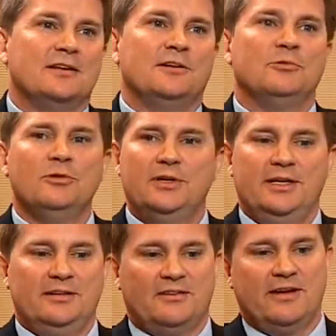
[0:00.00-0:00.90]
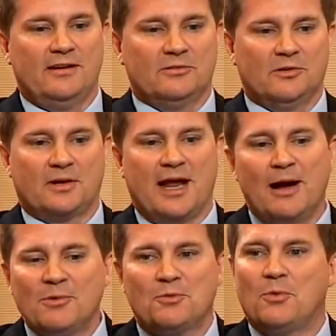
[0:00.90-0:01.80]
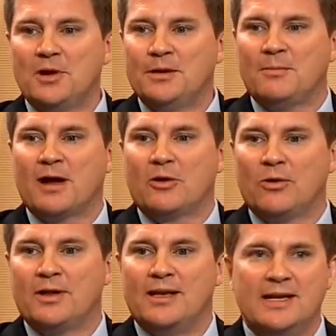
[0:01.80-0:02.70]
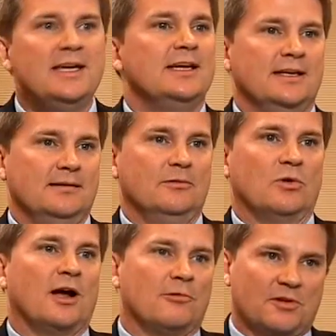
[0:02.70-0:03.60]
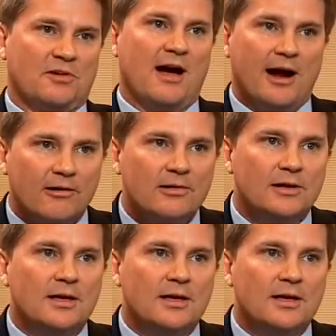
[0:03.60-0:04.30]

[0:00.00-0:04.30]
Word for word: You really need to take a look at how much money am I going to need when I retire